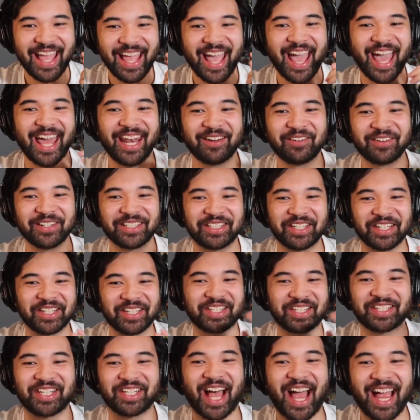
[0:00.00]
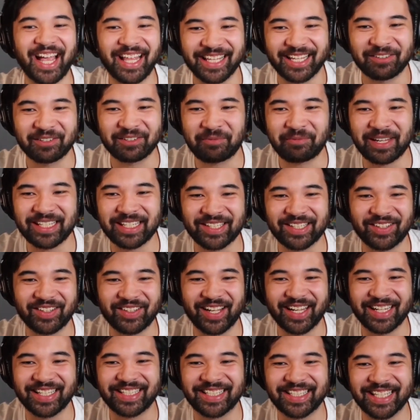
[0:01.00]
And it was just silent. It was basically
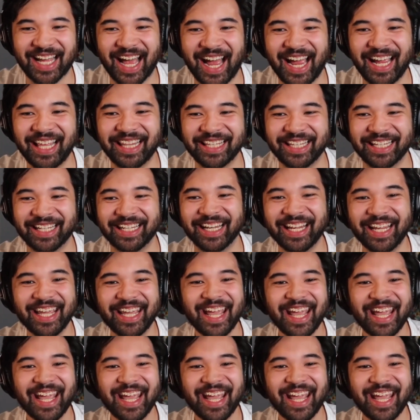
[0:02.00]
like silent.